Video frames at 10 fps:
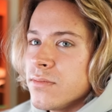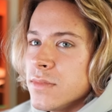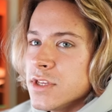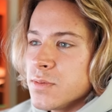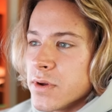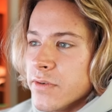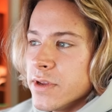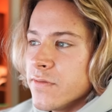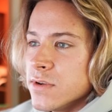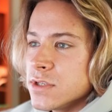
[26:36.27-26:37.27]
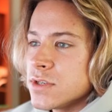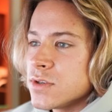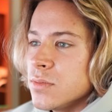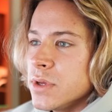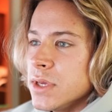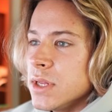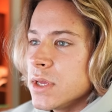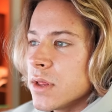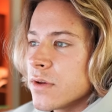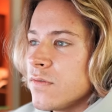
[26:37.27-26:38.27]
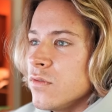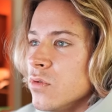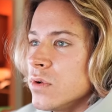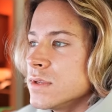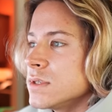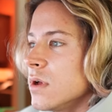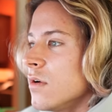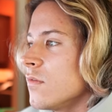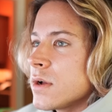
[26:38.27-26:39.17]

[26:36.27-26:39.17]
this big of a difference just from me eating like food and stuff.